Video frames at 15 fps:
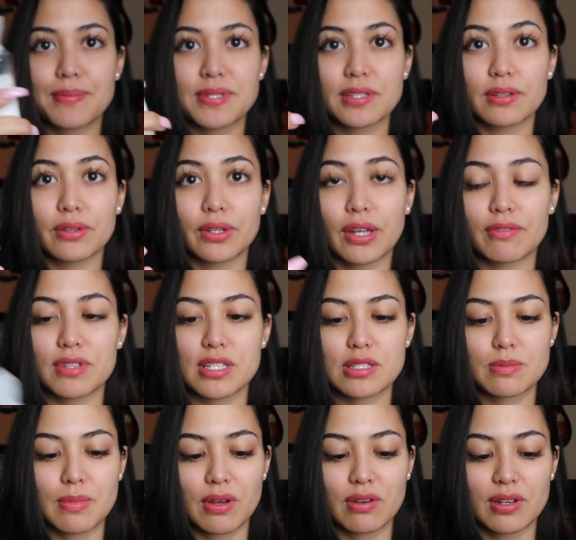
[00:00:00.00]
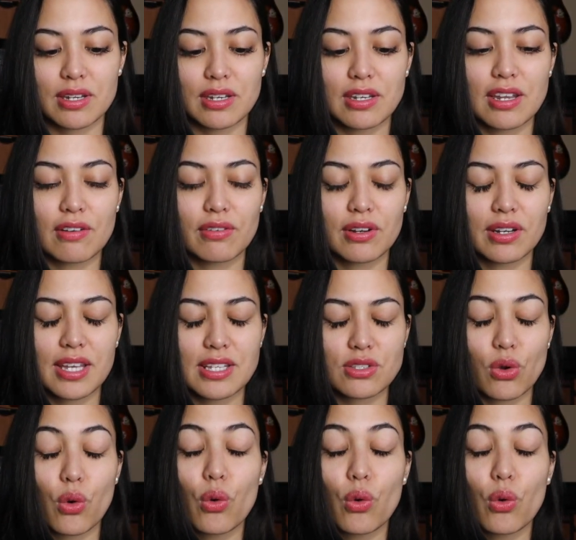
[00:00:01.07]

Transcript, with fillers: Absolutely love this smell. It never gets